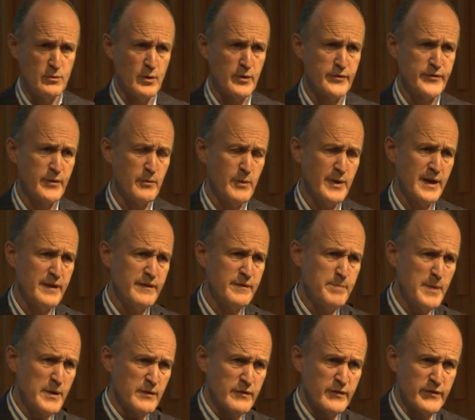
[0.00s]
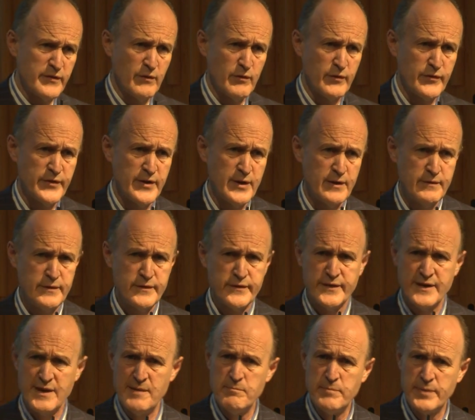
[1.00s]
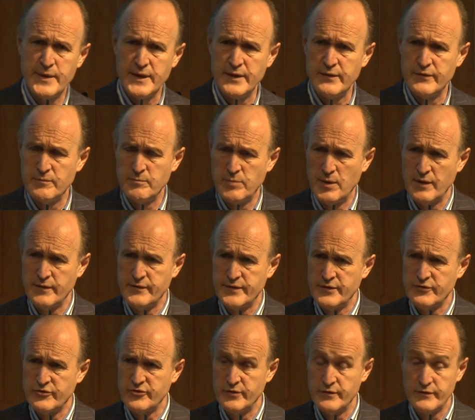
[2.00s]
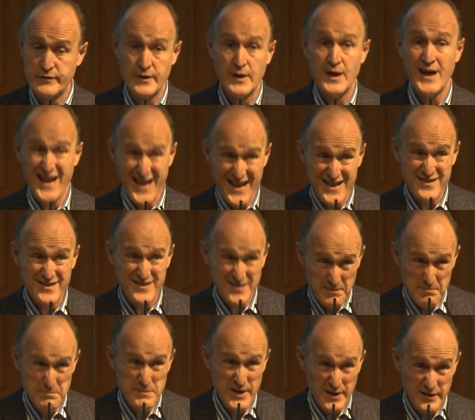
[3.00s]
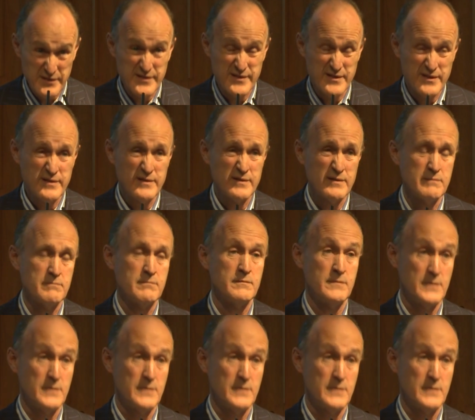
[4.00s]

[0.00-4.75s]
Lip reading: was that when I spoke to civil servants and MPs and politicians and some ministers,